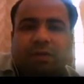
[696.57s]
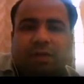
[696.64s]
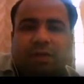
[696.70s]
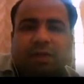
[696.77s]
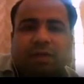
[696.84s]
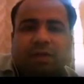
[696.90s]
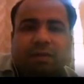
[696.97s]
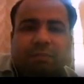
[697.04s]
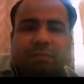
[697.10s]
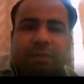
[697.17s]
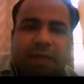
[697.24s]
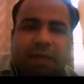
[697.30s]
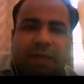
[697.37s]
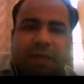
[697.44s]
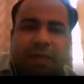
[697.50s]
we go with
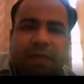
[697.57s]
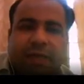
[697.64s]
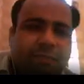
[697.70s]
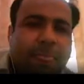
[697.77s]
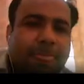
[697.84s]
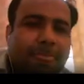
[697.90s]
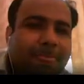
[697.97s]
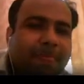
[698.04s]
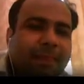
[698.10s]
the pipe.